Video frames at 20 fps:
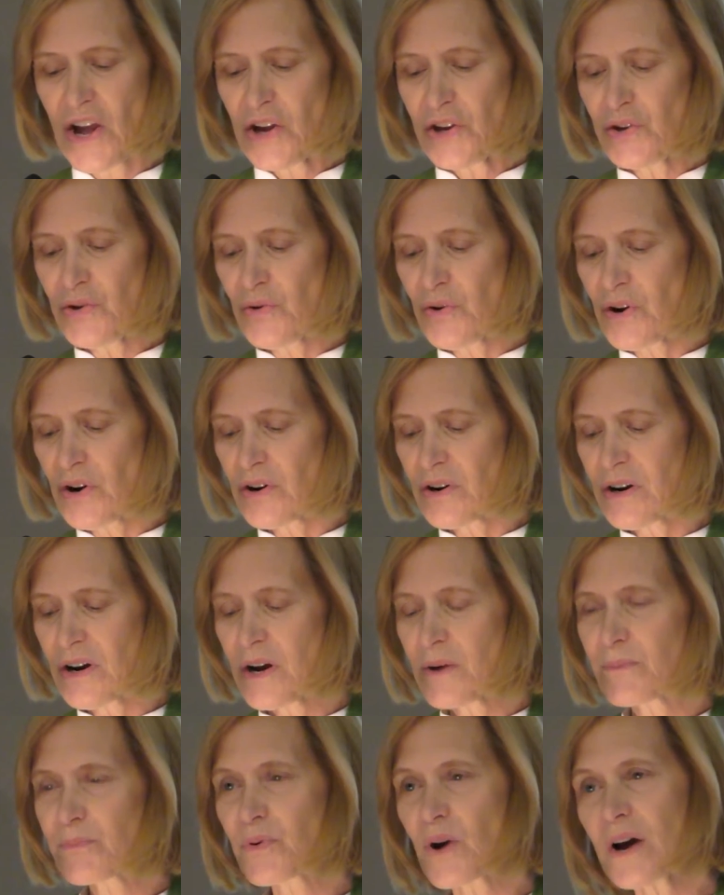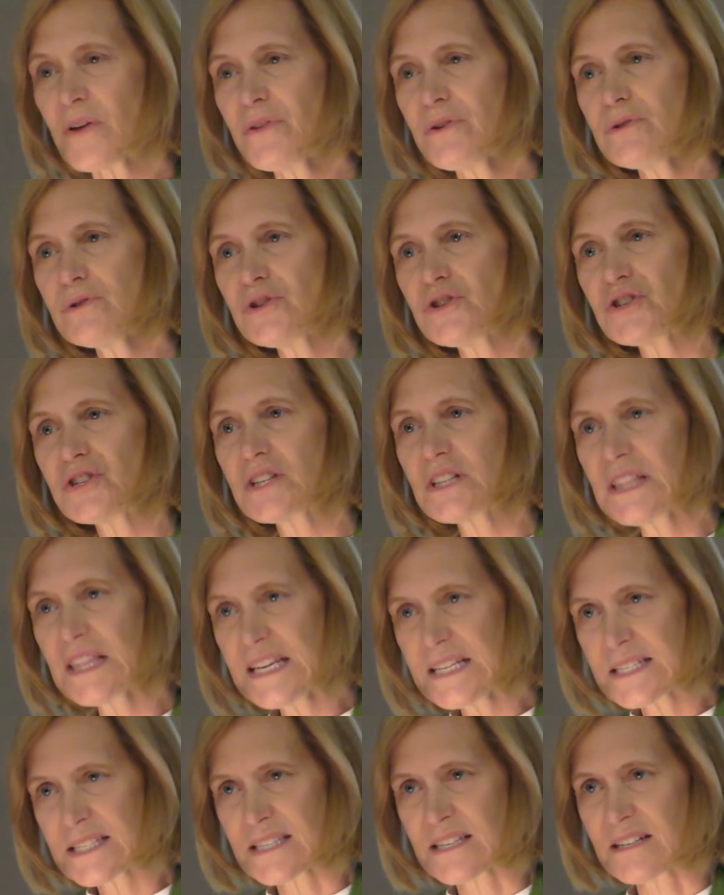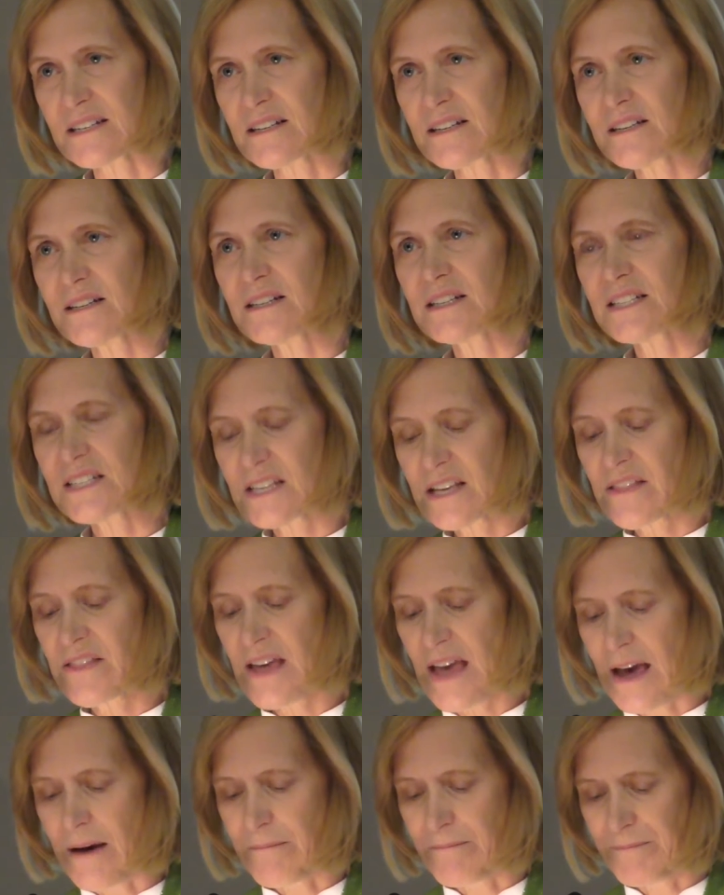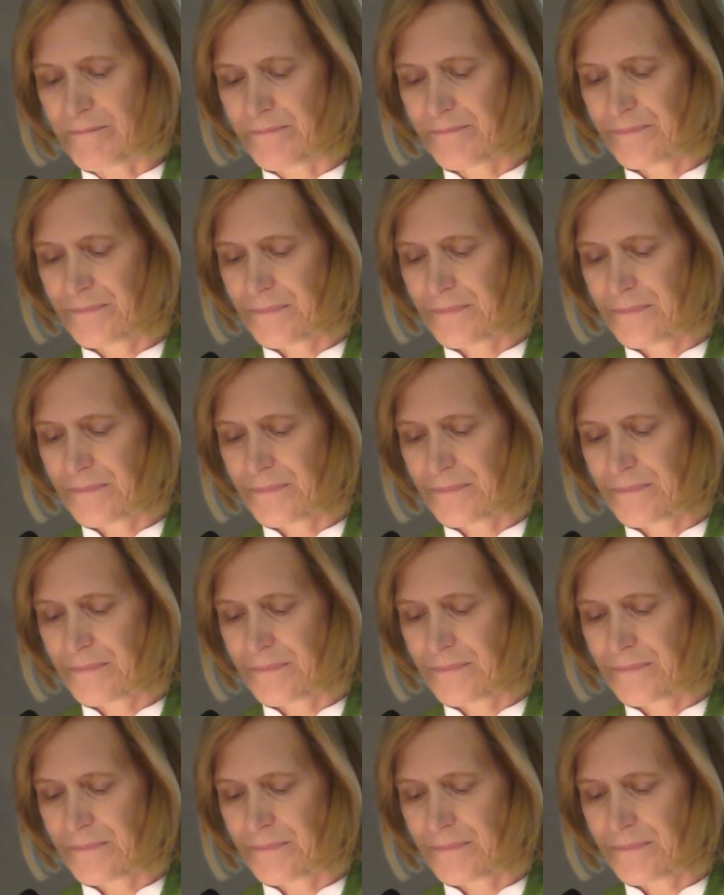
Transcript: Your brothers should listen to them.